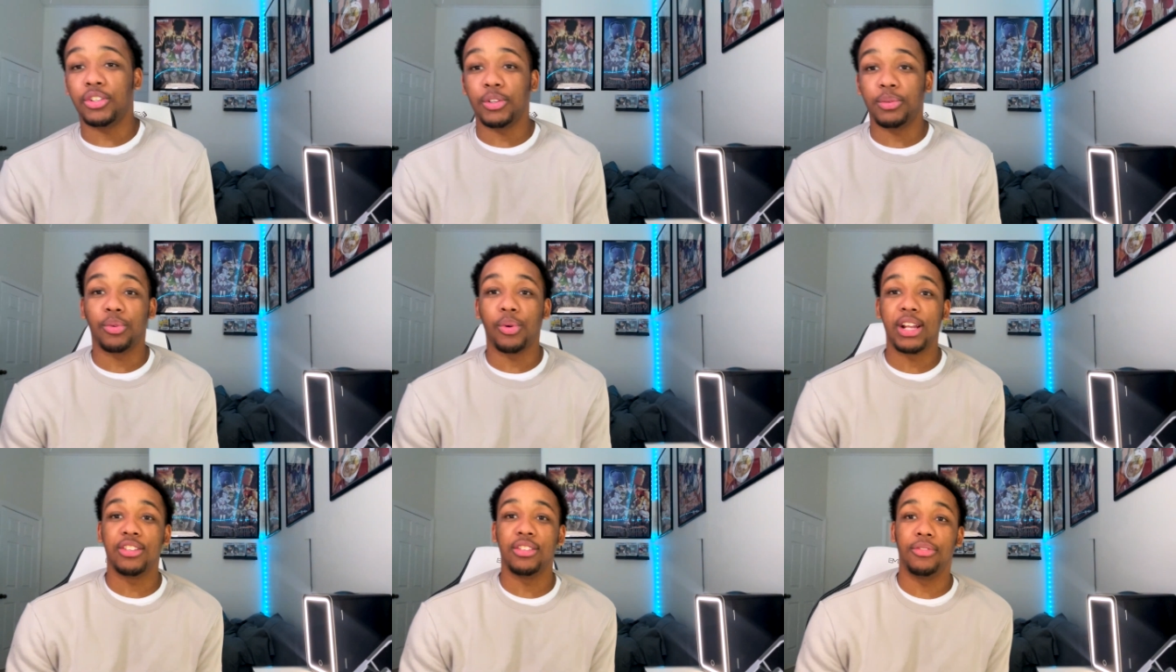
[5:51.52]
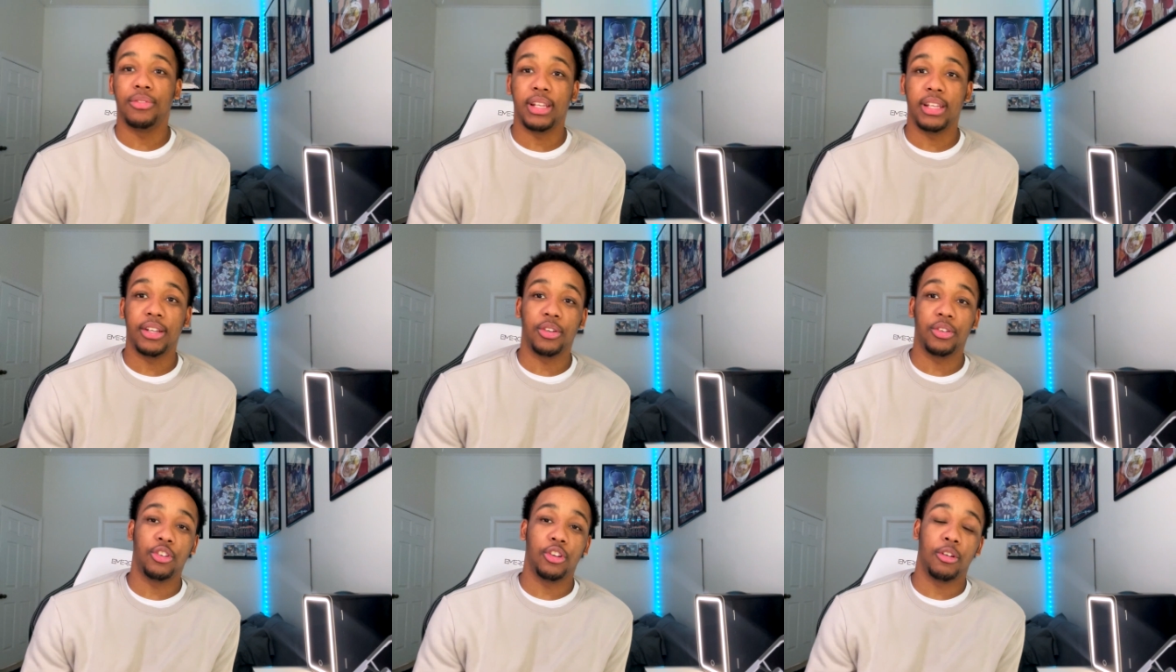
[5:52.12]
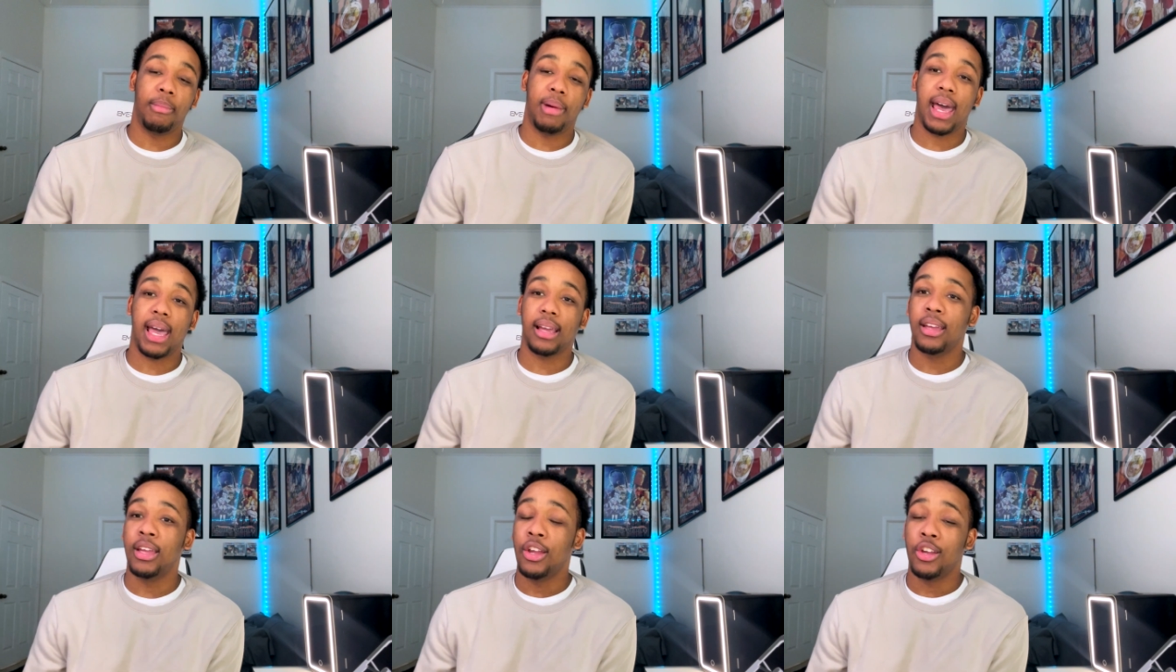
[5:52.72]
you if you're watching the video and you're a
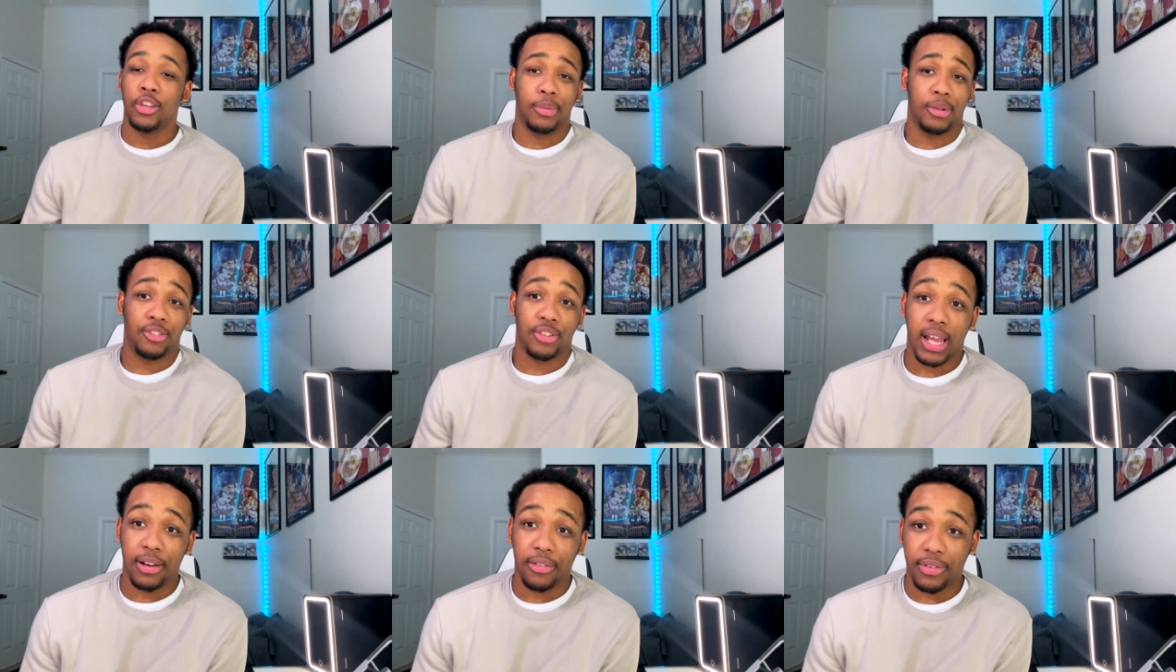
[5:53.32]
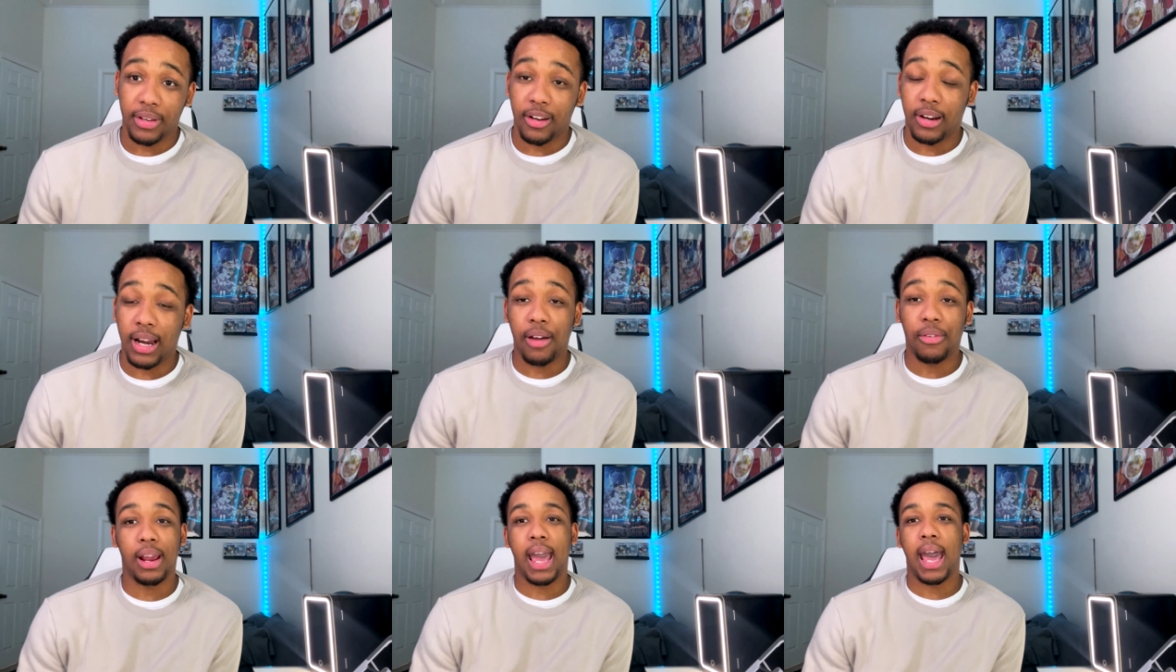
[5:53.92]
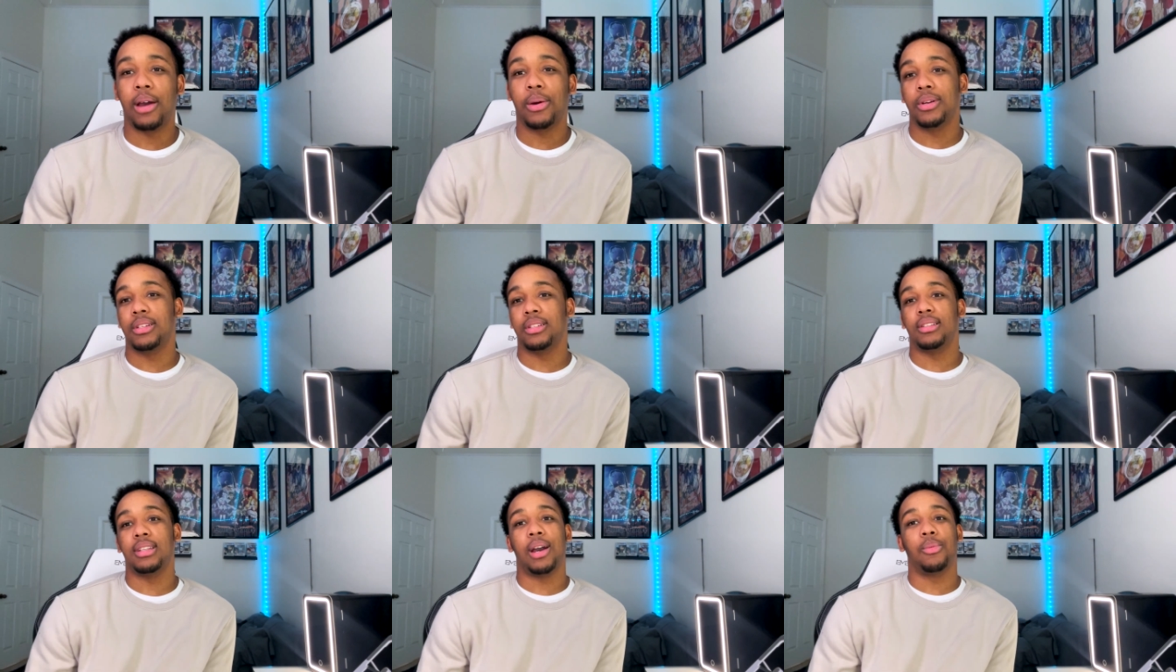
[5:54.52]
Mac, you've been trying to figure it out for hours,
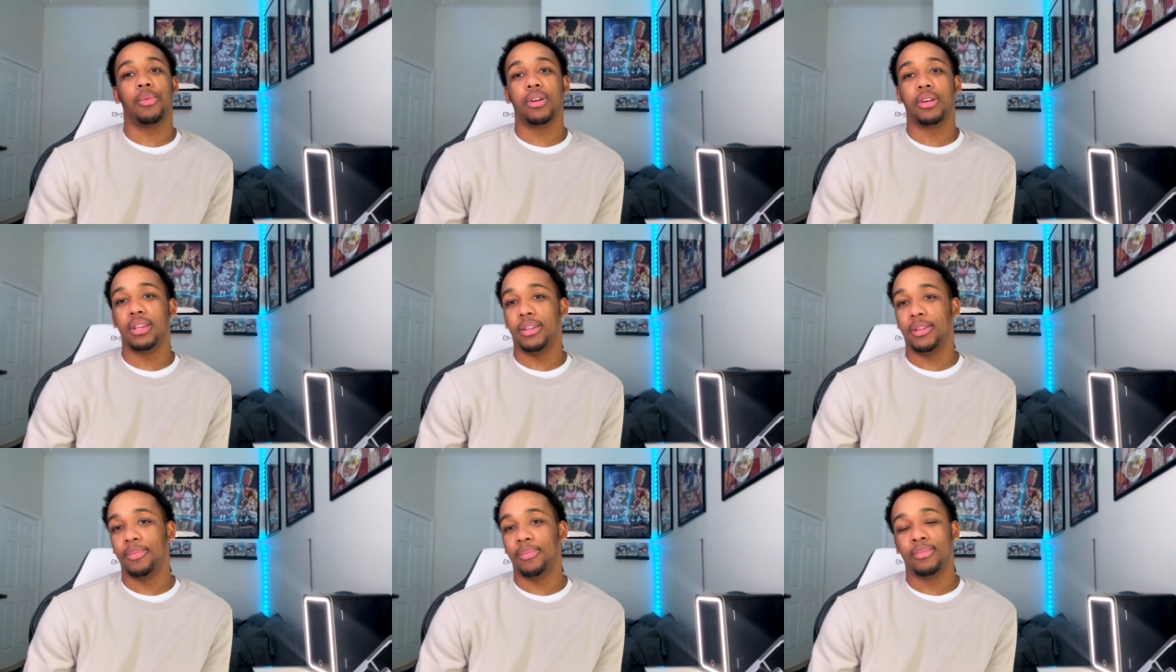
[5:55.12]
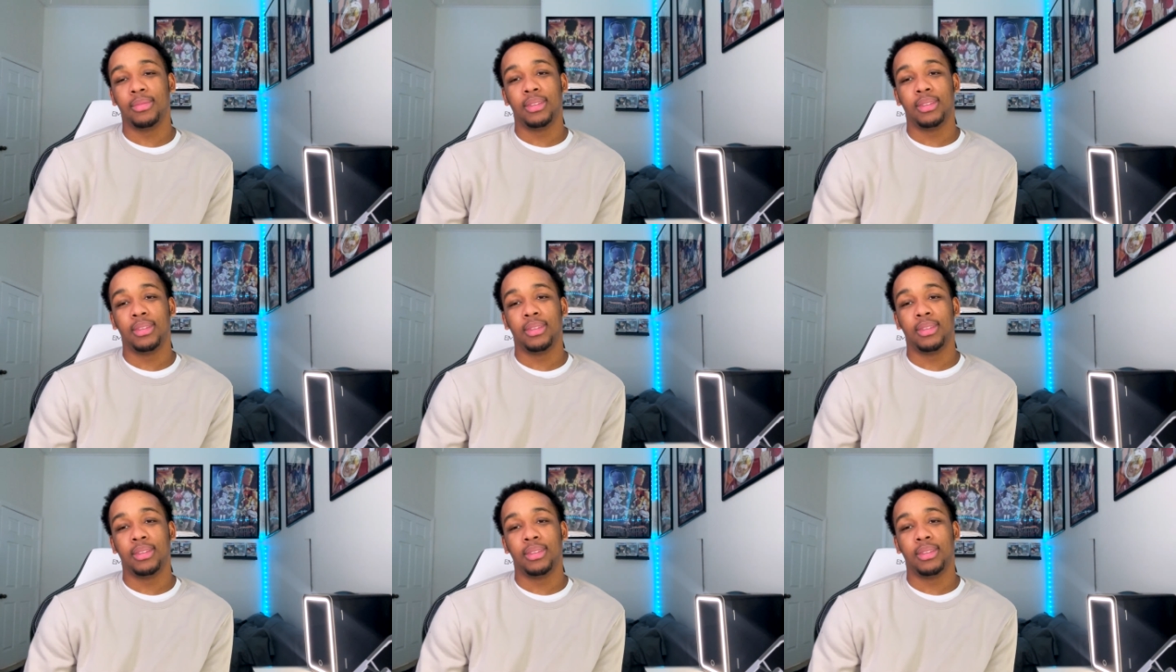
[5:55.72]
it's not working.